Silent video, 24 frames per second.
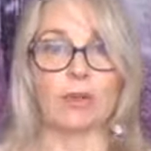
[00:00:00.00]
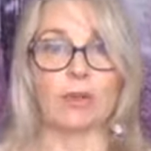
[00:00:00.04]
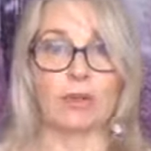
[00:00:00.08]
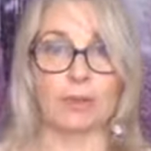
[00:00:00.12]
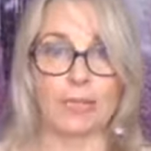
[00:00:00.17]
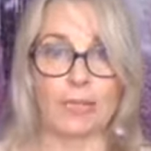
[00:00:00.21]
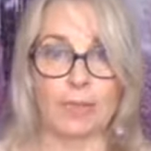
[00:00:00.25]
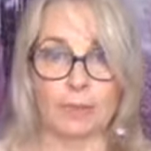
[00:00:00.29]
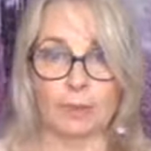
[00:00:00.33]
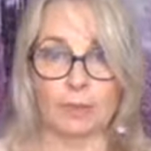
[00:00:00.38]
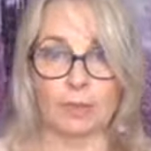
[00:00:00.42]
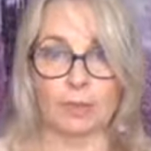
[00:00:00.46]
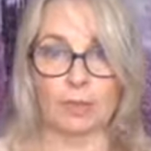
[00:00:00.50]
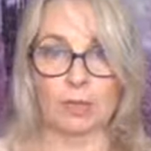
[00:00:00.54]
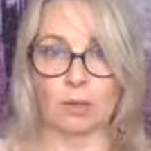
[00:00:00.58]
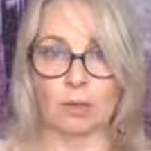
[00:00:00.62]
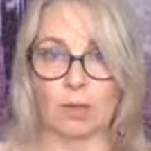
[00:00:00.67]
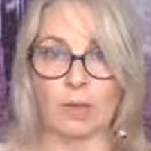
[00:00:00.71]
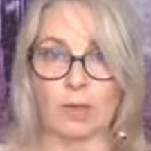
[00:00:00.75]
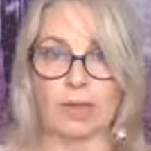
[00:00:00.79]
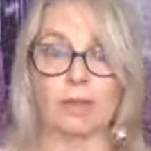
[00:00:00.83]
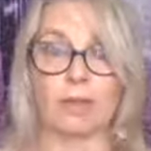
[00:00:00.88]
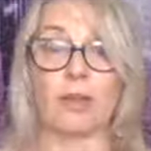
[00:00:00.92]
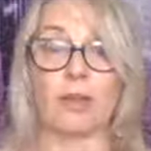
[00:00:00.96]
keeping you
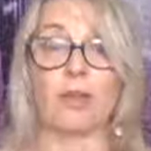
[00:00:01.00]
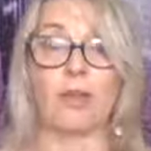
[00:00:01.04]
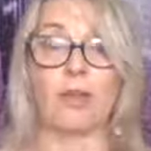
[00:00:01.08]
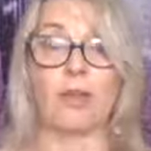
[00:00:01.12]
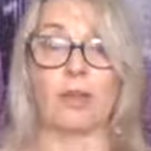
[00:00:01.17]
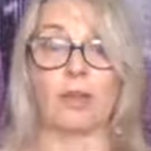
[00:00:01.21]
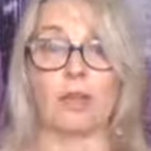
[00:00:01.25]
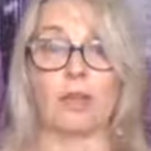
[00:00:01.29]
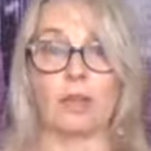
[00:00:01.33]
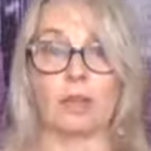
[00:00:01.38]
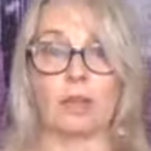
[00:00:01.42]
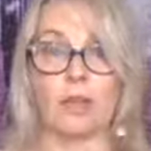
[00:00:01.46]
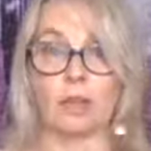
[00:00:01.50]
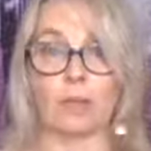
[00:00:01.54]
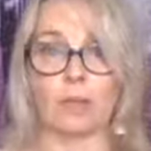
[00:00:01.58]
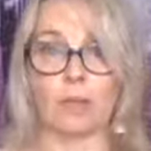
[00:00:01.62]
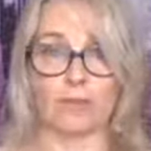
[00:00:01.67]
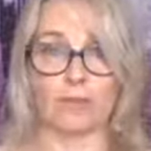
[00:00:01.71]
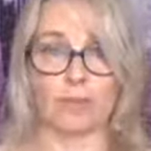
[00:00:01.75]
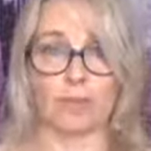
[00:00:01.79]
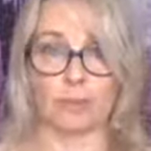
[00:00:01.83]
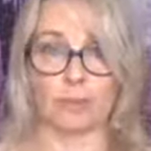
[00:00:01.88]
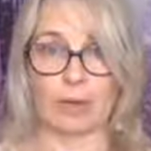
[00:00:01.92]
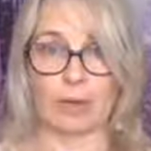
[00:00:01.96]
in the lower
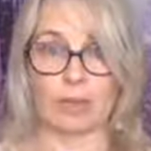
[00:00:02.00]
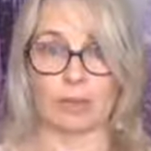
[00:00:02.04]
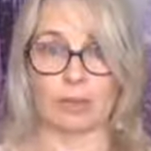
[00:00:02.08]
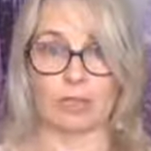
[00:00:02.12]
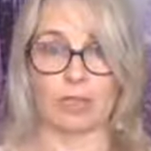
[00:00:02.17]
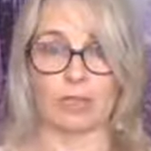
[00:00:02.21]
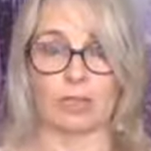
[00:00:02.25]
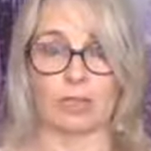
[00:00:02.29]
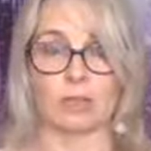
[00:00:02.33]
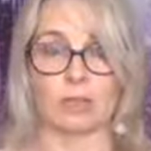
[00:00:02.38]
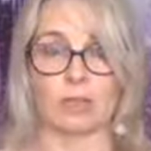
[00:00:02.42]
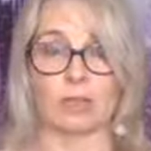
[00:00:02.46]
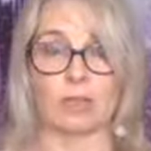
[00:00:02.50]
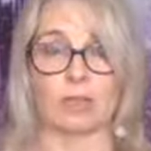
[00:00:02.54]
vibrations.